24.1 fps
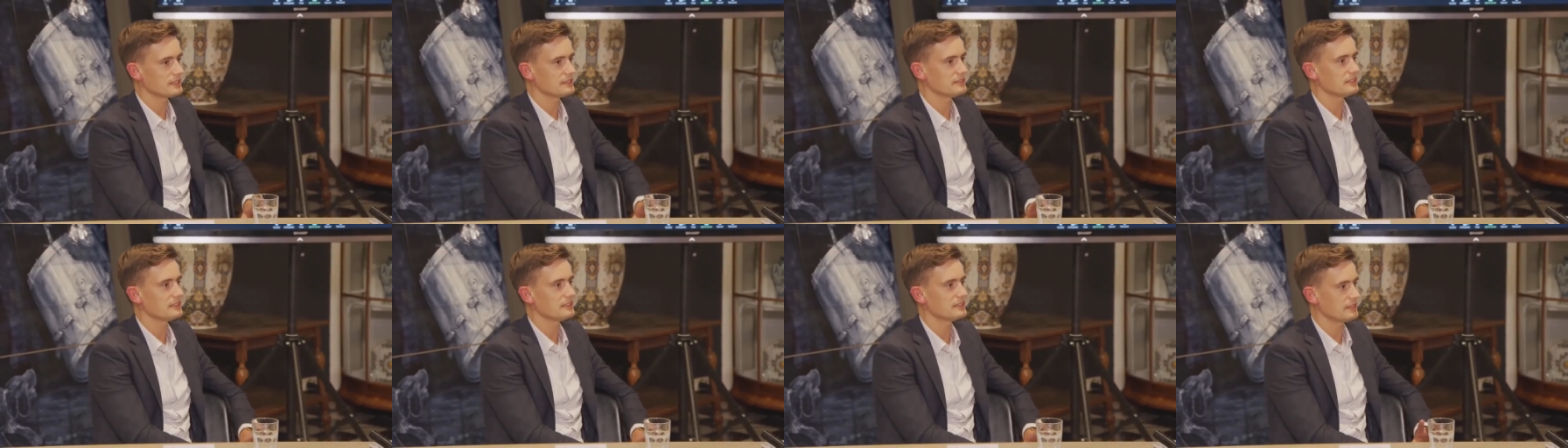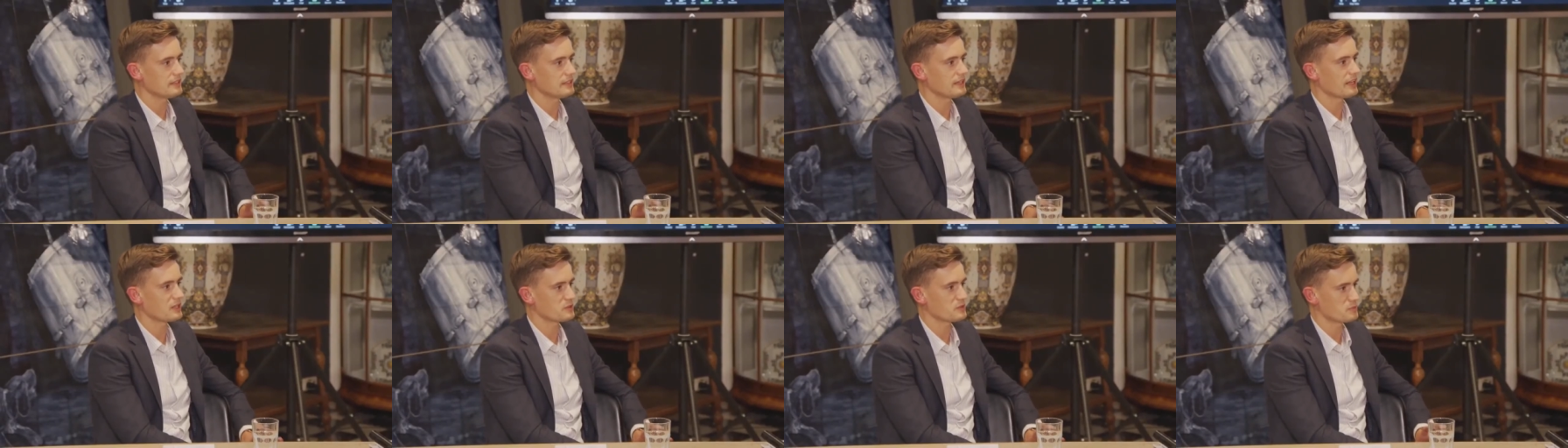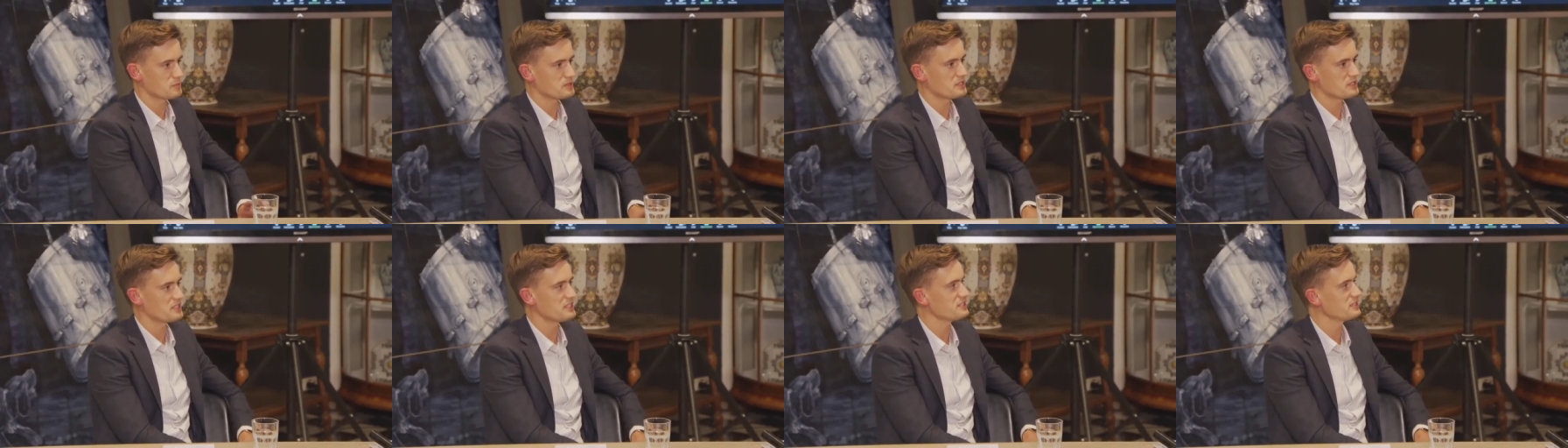did an
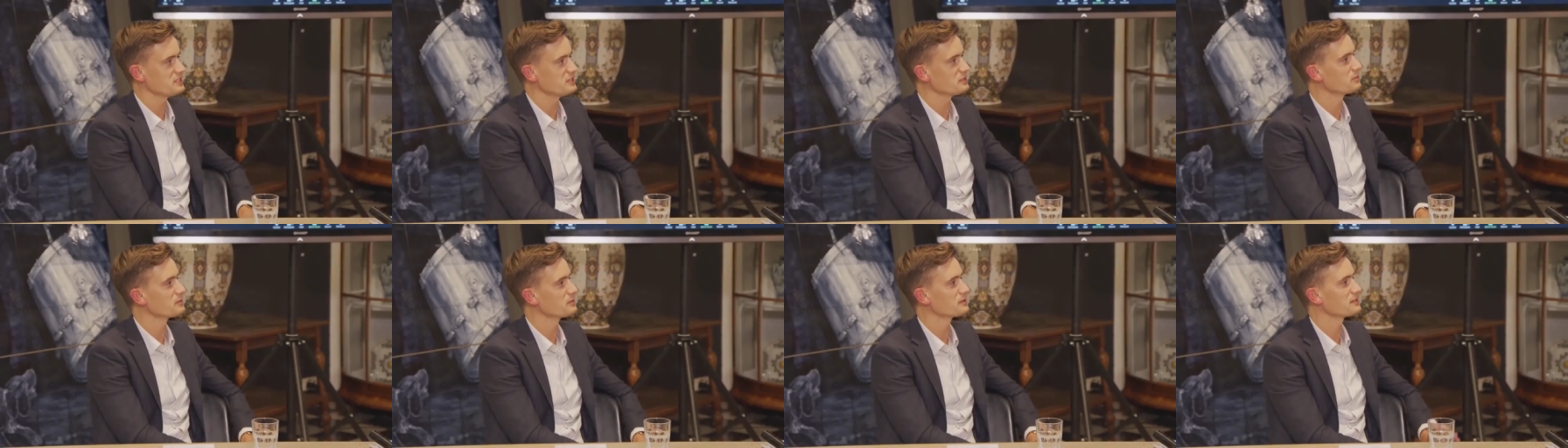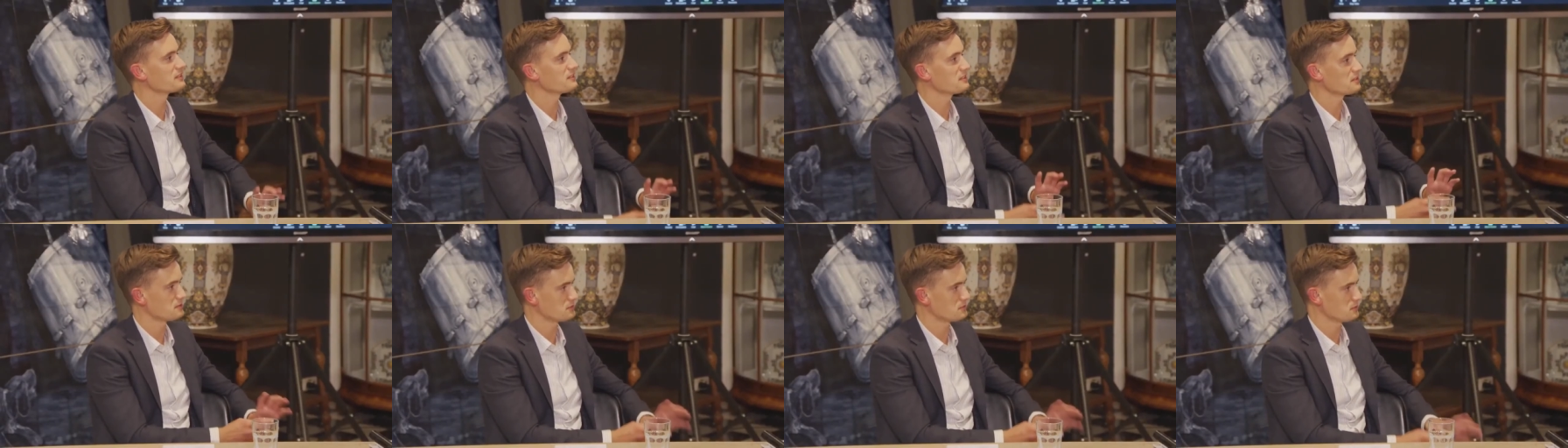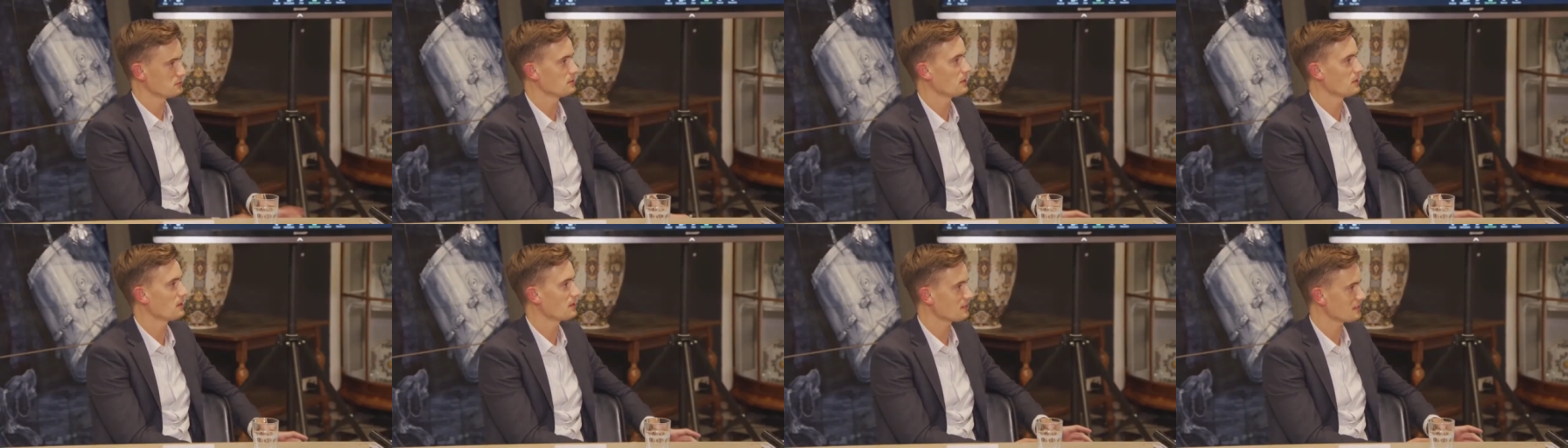exposition with a
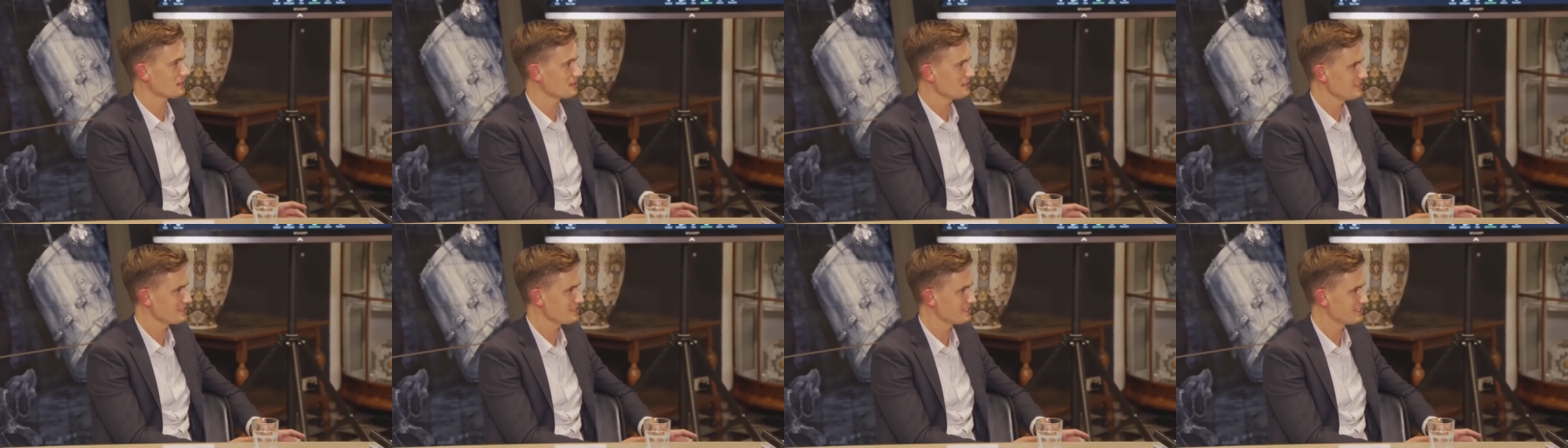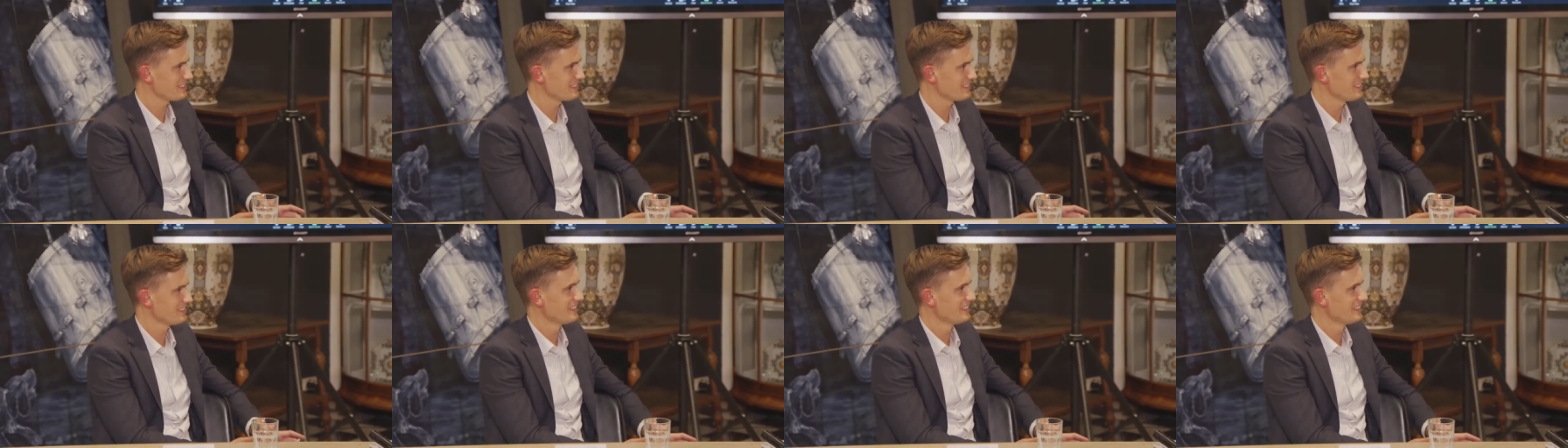tattoo artist.